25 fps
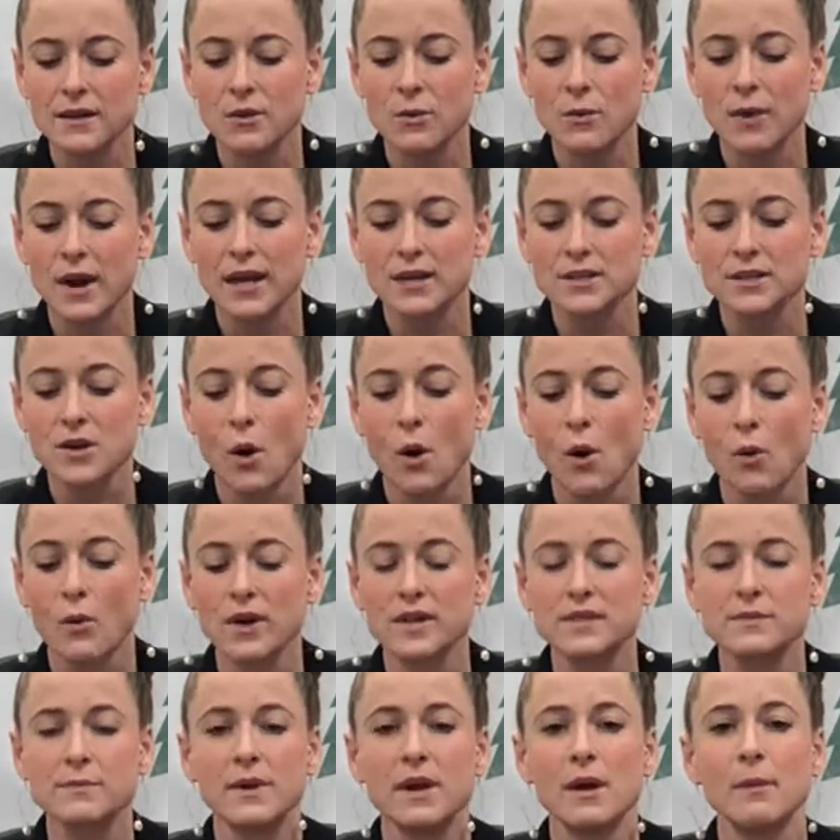in a way to
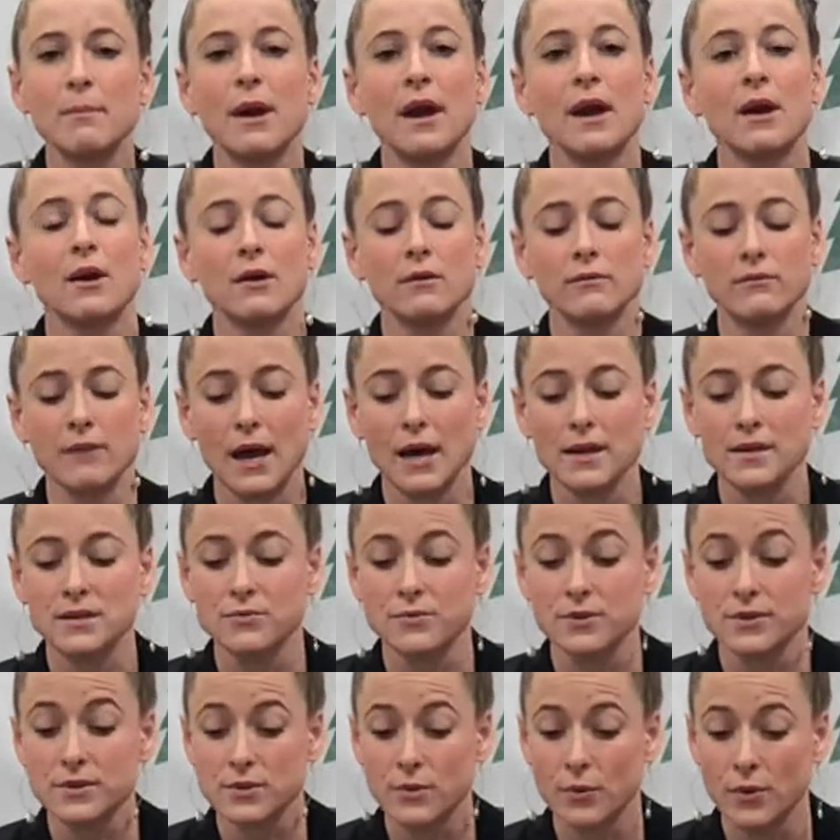always be a payer of last
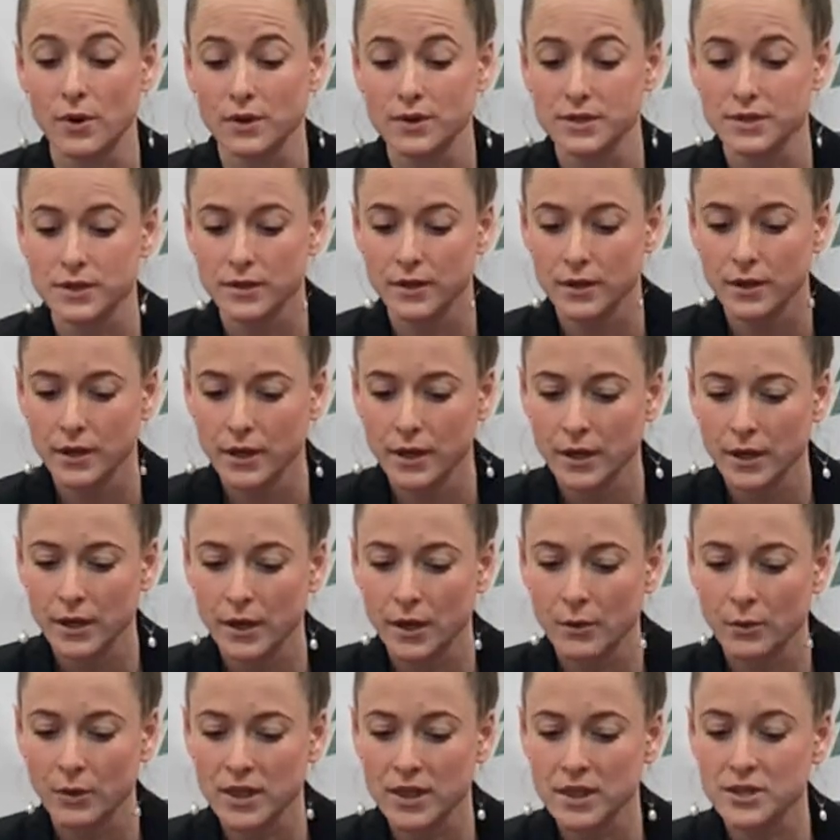resort,
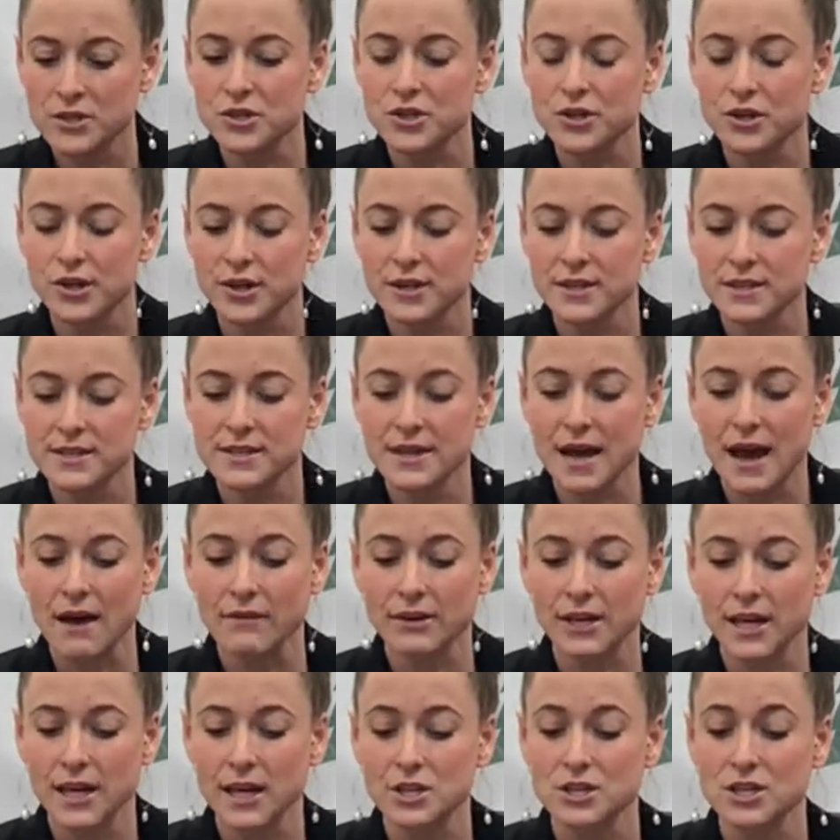with insurance
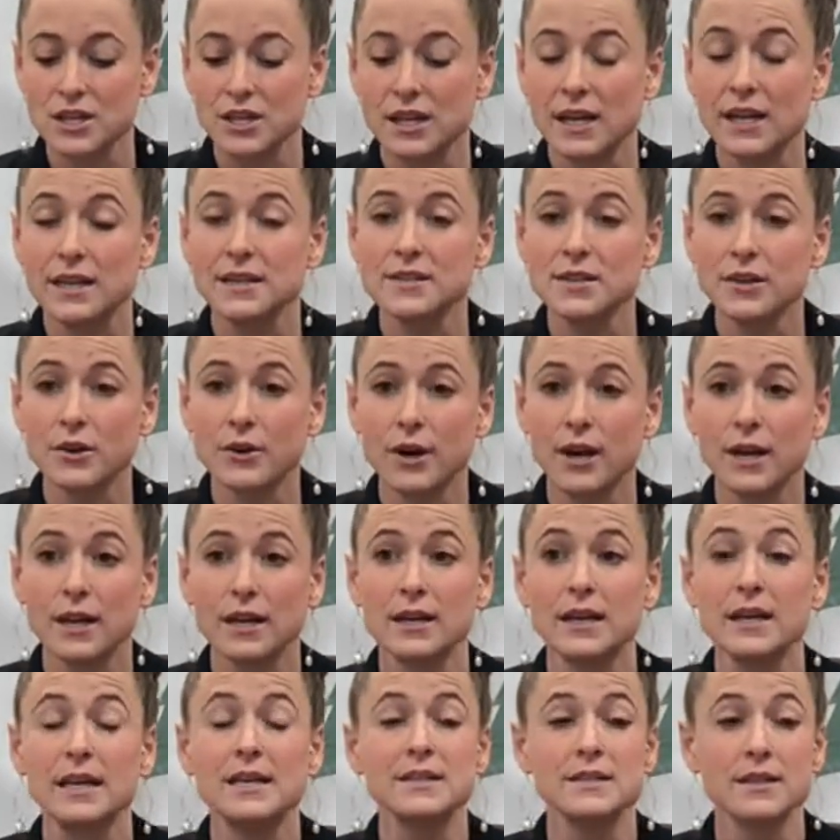navigation
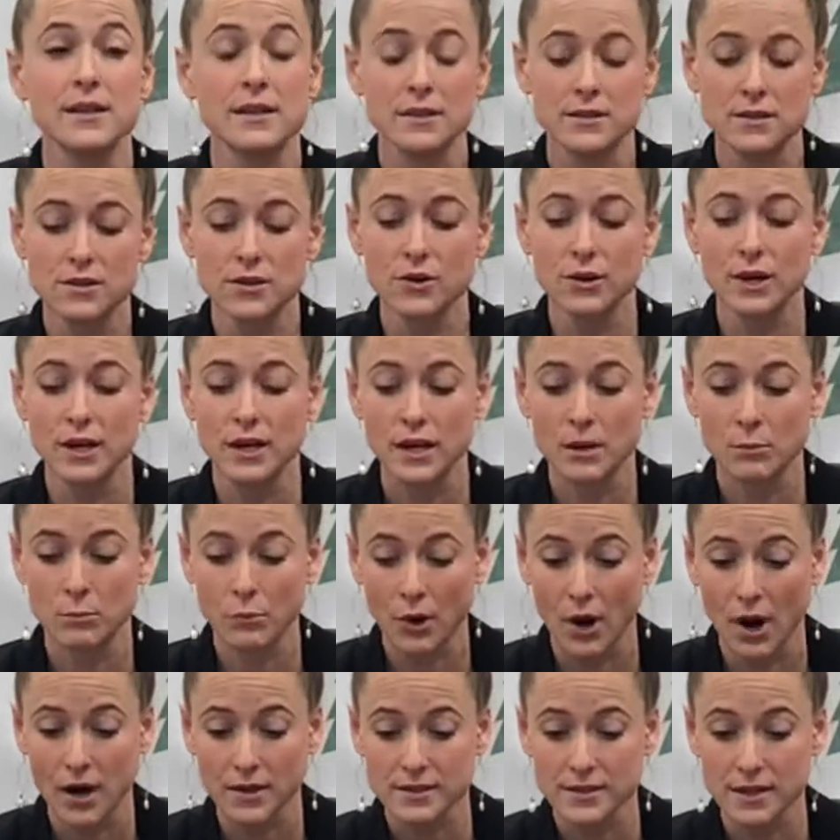integrated into the screening
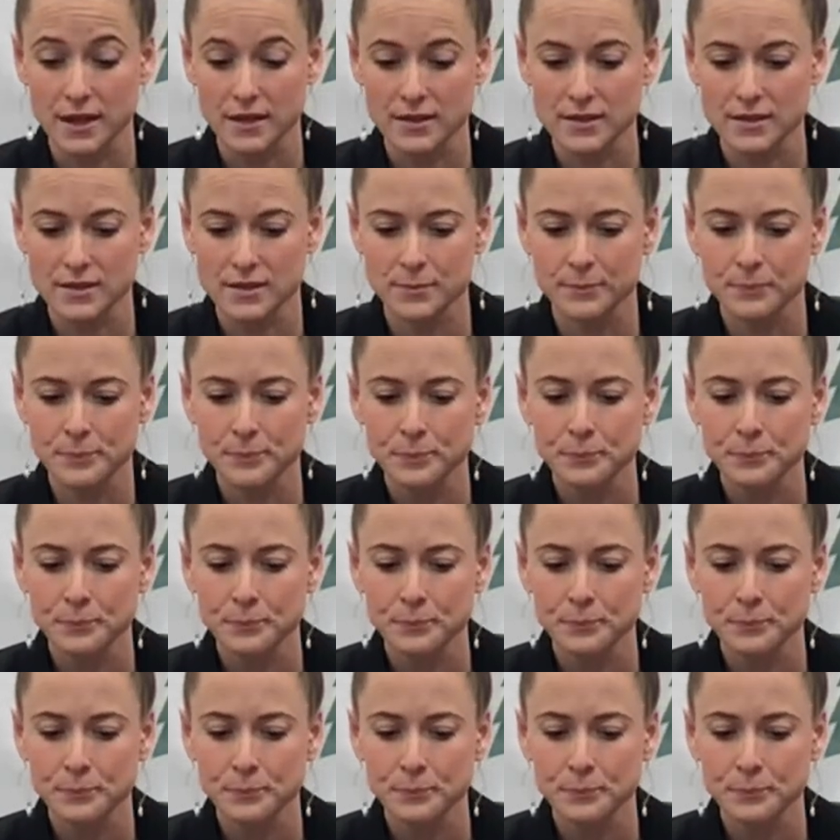process.